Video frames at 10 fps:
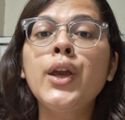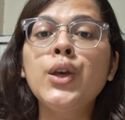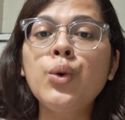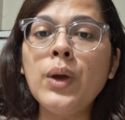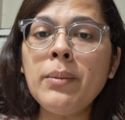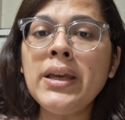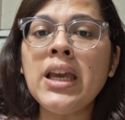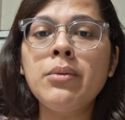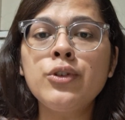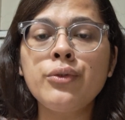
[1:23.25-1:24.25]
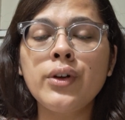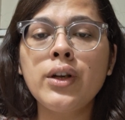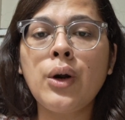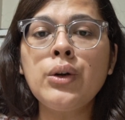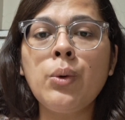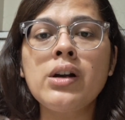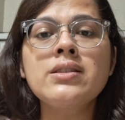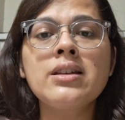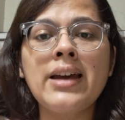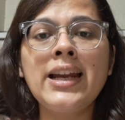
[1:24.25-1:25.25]
you will be able to figure out what
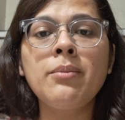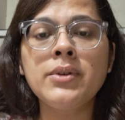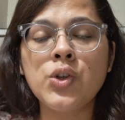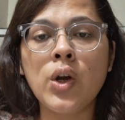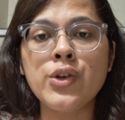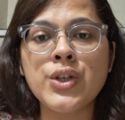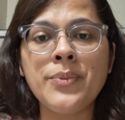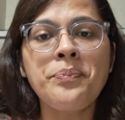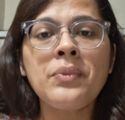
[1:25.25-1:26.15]
is the right methodology